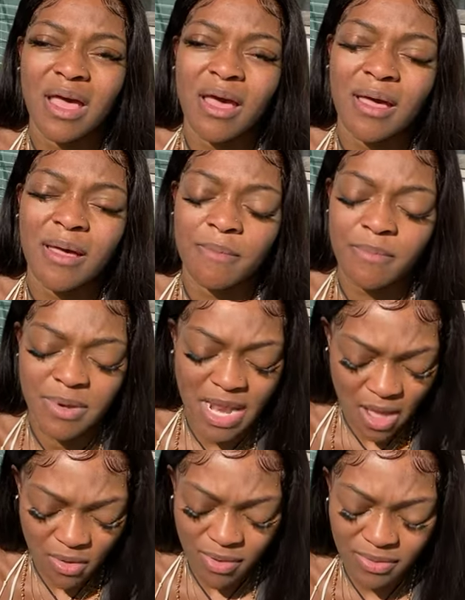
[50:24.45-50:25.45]

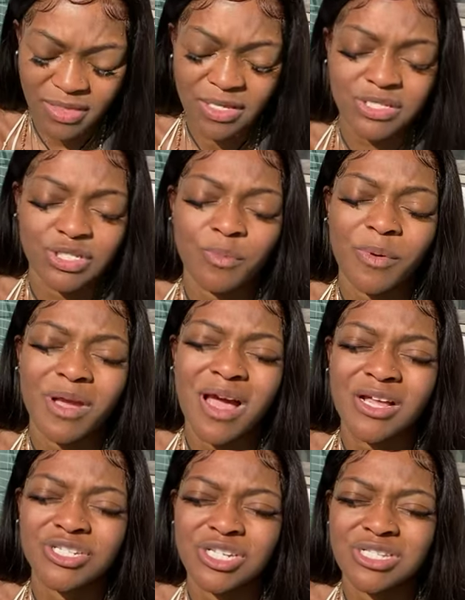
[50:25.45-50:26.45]
Now the super
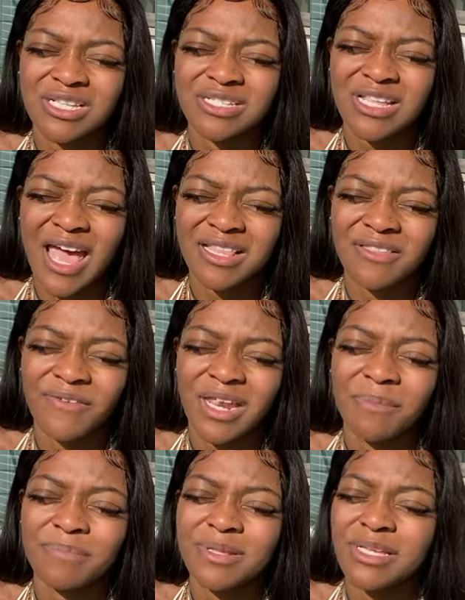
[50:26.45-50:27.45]
conscious is
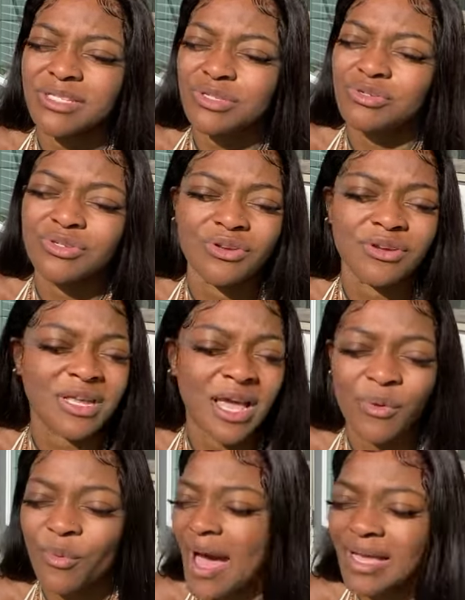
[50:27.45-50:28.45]
activated. Please use your day
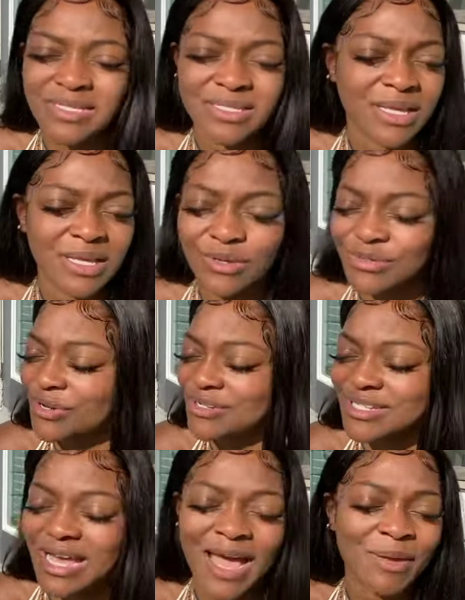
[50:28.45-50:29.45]
wisely, use your
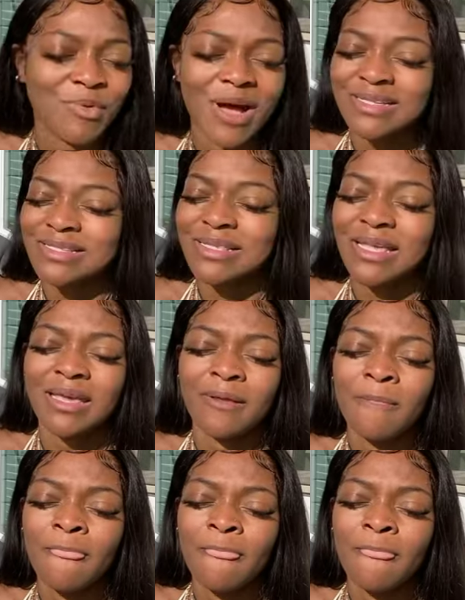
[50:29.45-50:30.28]
time wisely.